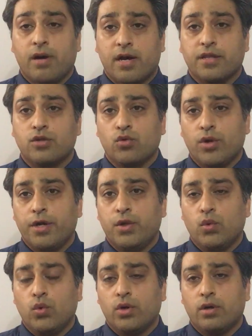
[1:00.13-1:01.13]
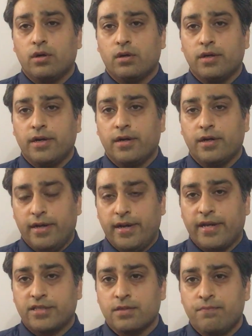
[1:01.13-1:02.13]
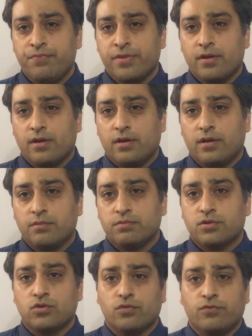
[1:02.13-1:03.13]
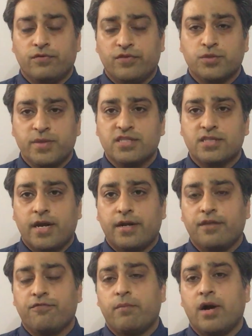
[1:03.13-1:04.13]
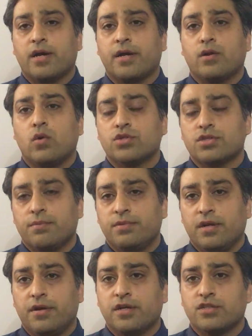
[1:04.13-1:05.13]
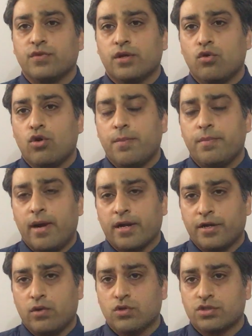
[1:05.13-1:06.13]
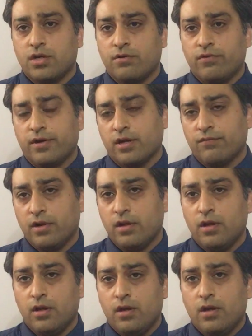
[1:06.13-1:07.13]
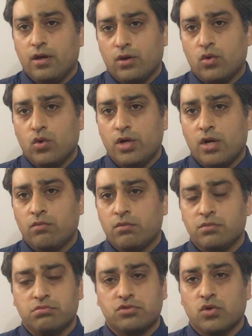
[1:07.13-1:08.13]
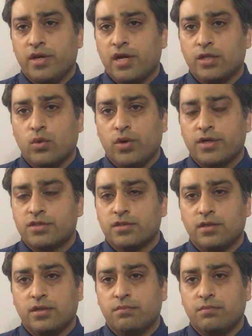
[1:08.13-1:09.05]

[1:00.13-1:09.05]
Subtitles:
Bharat 22 index. So which means that if market goes up, the returns will go up, market goes down, return will go down. So in other words,